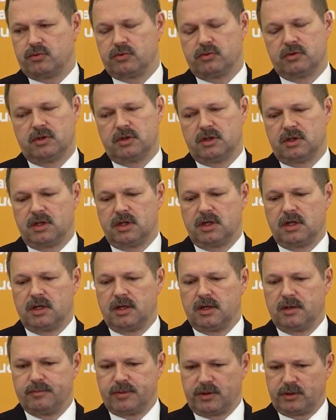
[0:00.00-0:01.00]
takeoff
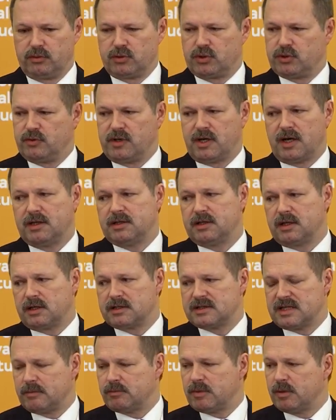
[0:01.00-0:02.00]
cargo
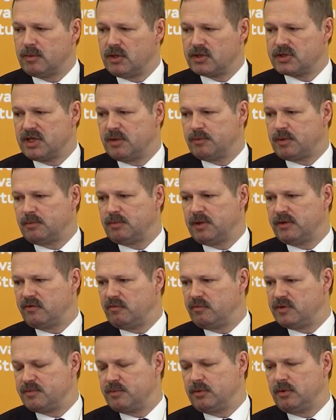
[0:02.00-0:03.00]

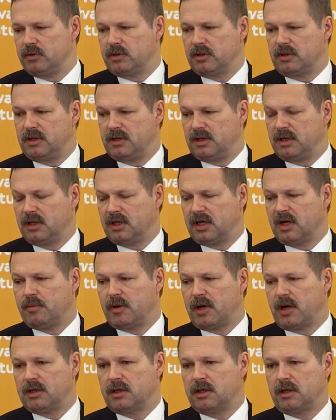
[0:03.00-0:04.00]
vehicles.
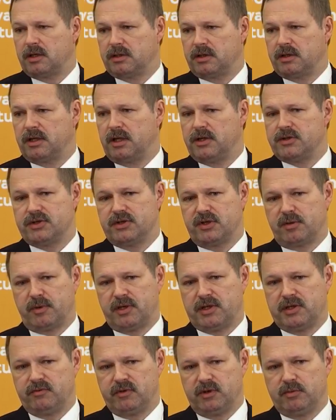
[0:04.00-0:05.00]
And
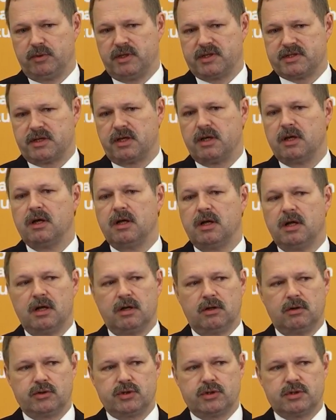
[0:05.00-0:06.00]
the main
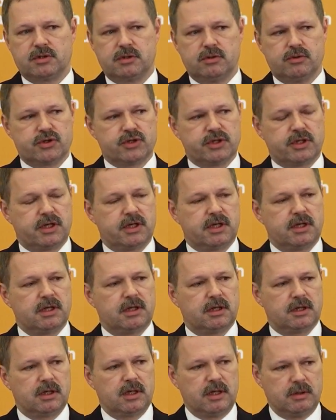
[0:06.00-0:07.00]
problem, in fact, here
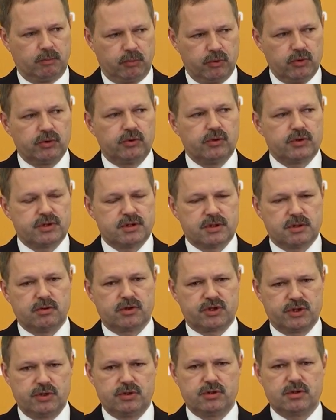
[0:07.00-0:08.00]
is the
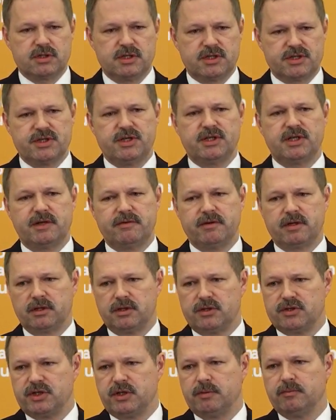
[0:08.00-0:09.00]
lack of
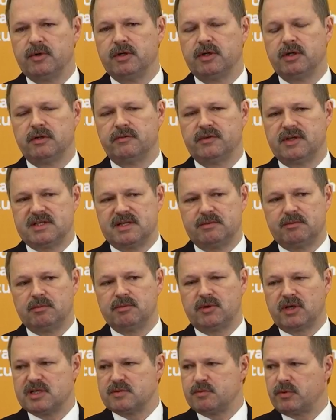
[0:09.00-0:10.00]

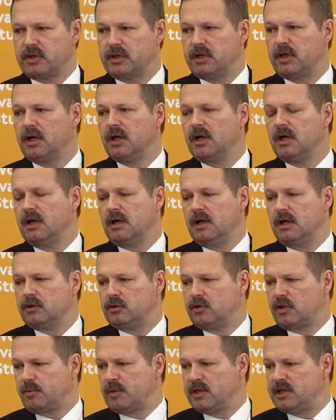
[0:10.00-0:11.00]
regulatory and
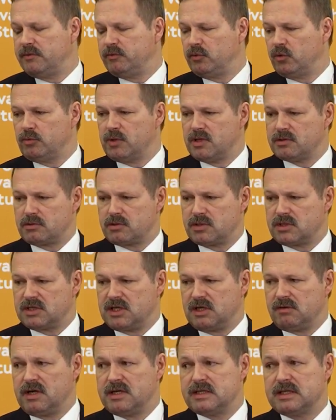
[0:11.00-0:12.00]
legislative base.
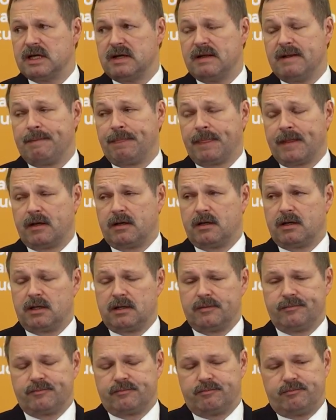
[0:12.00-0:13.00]
It will
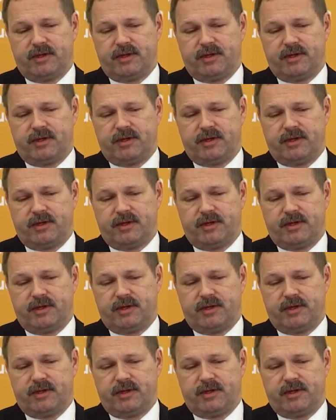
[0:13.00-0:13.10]
be